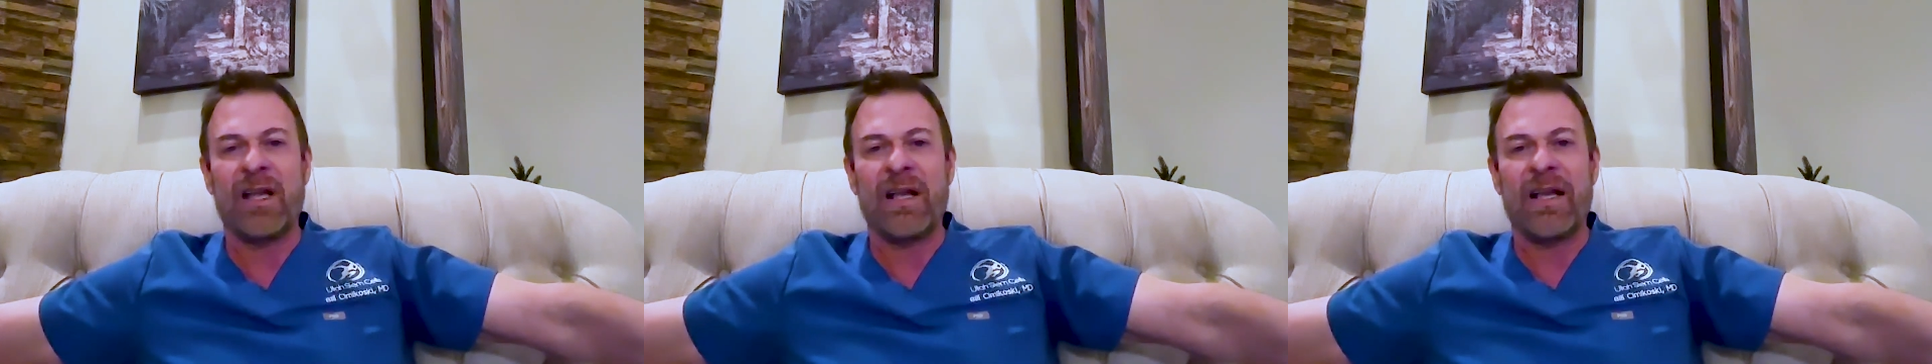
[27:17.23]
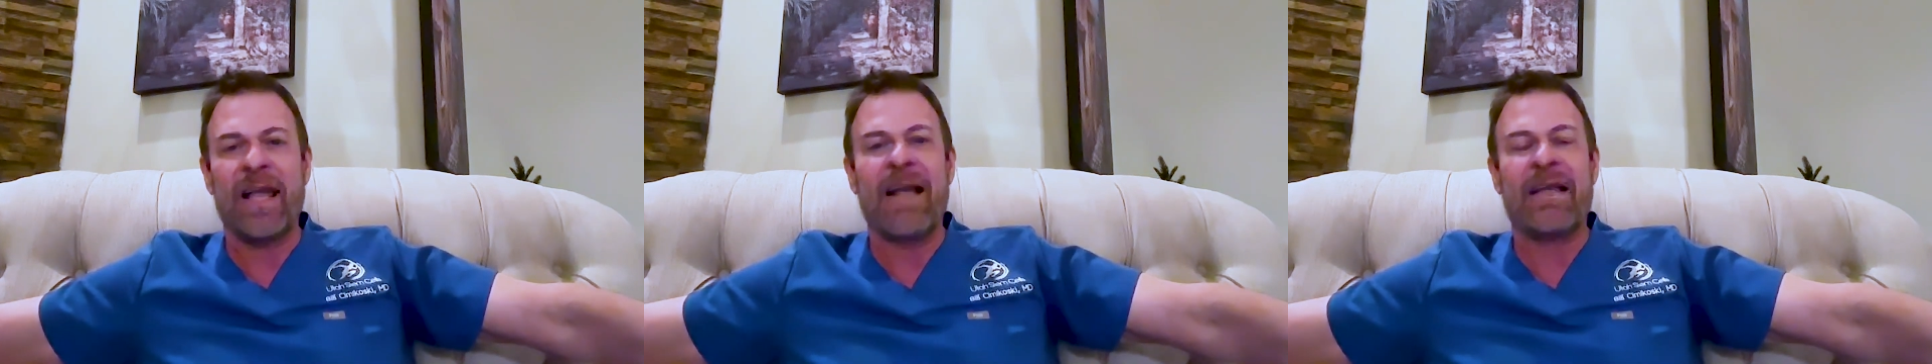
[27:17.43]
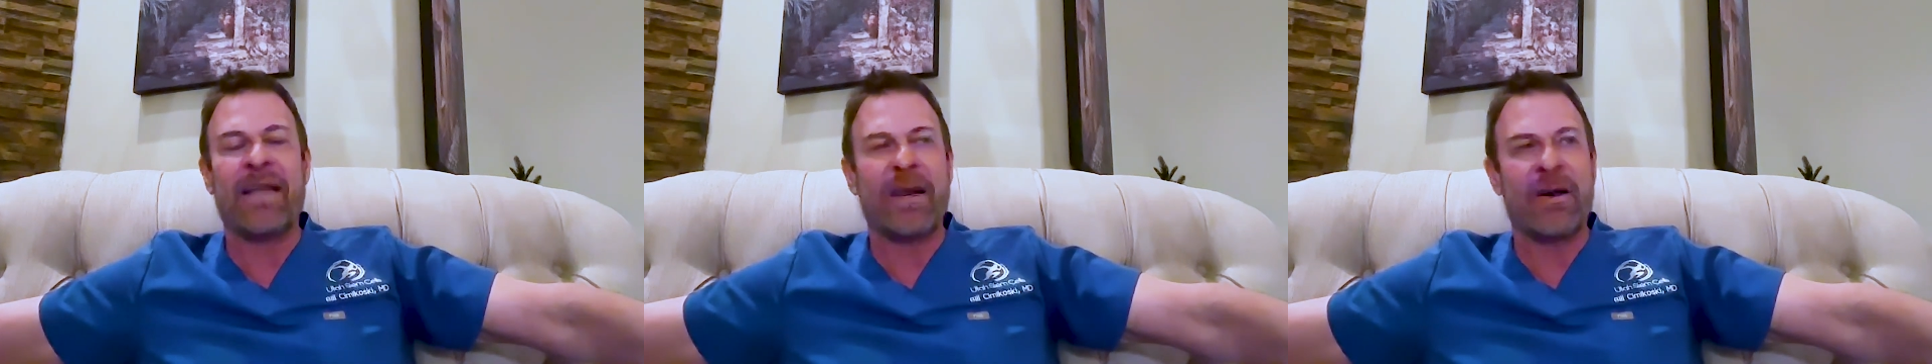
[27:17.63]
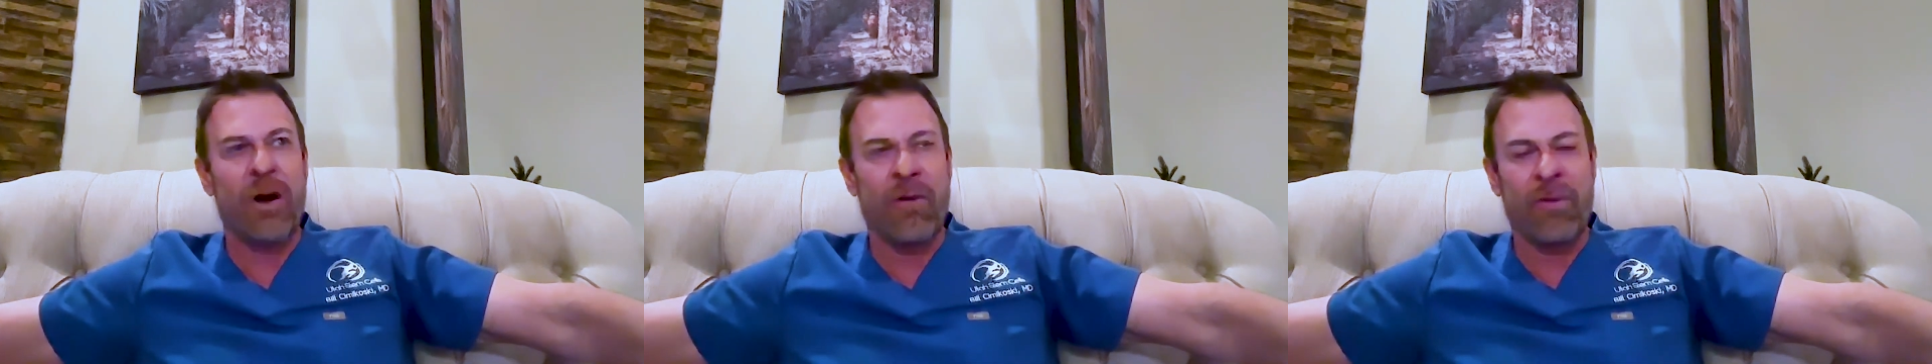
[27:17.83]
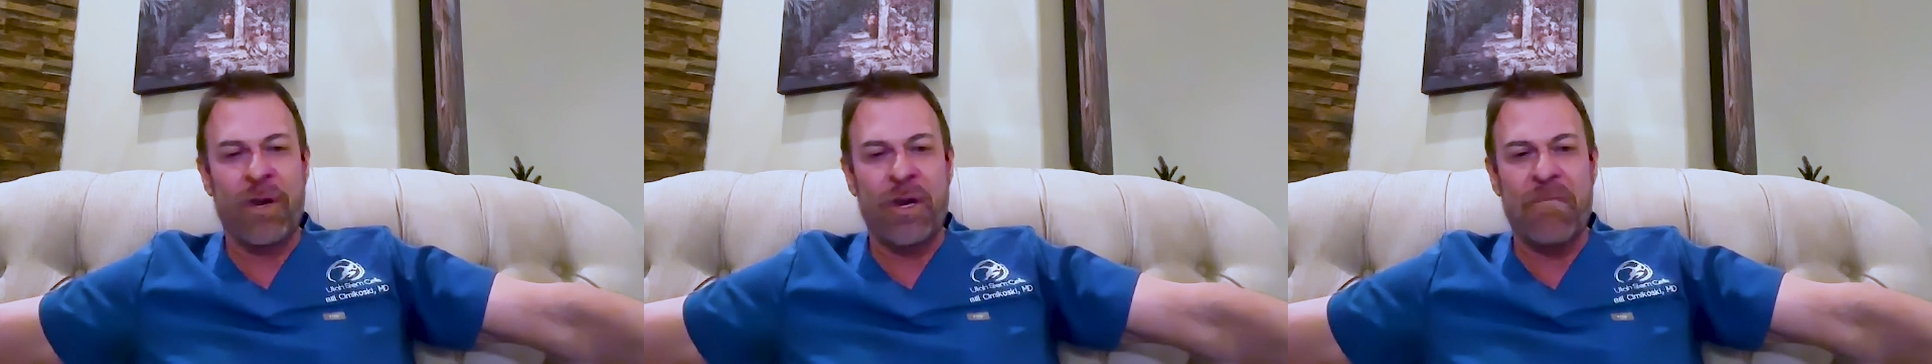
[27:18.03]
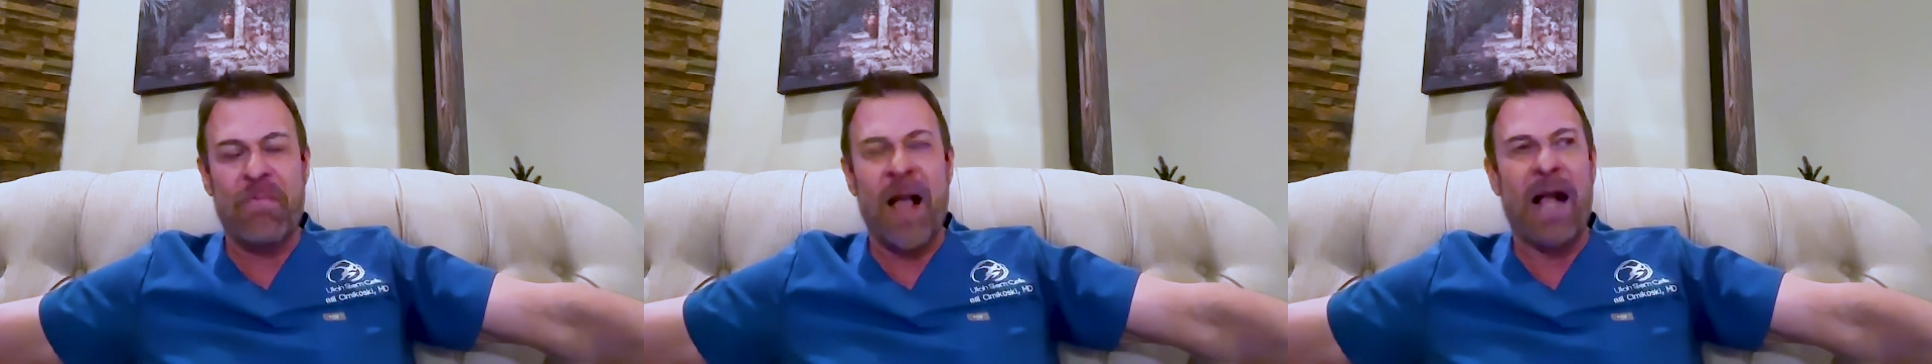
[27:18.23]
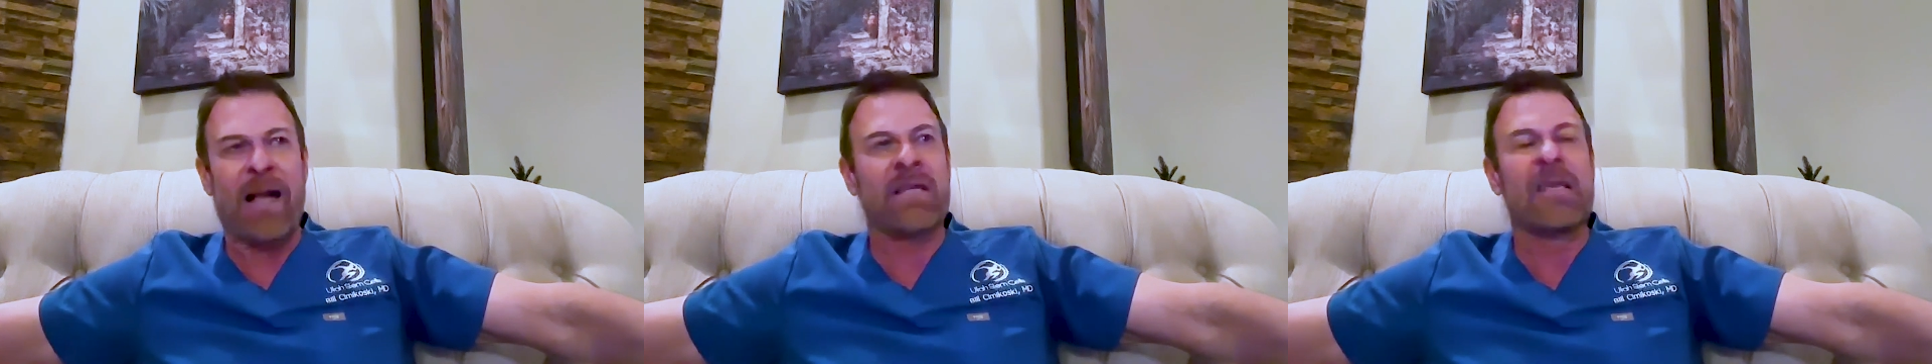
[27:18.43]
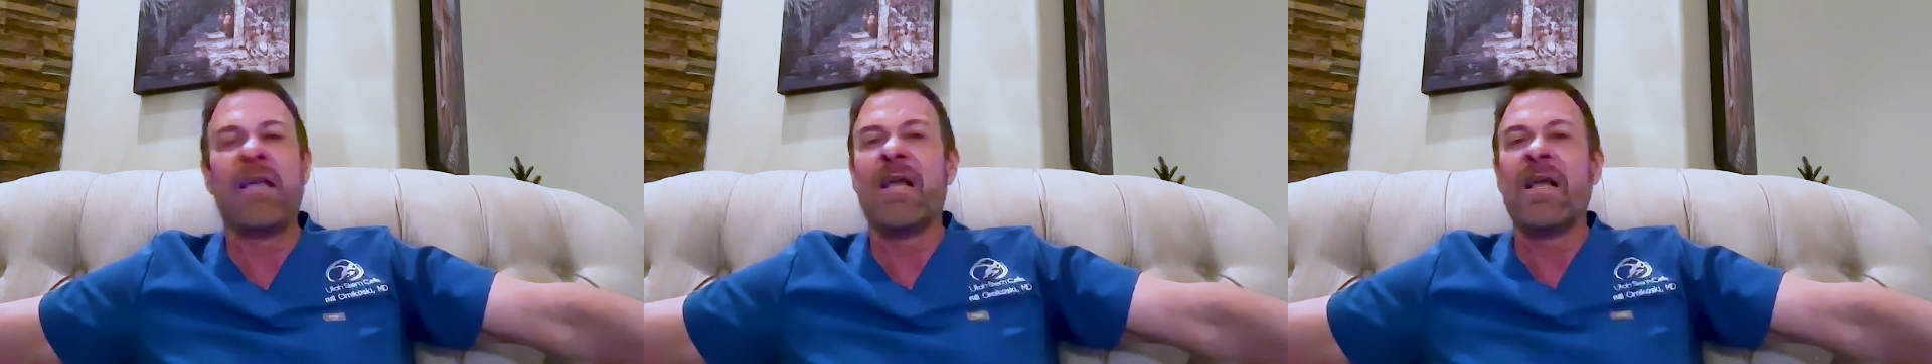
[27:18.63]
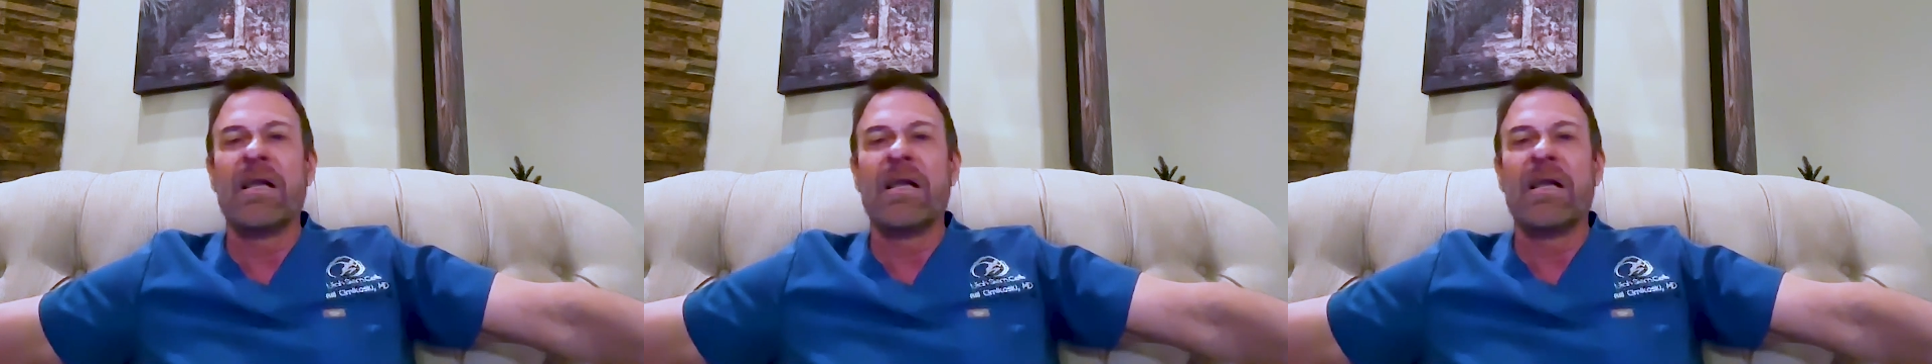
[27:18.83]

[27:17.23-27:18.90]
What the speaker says: Can't get no respect.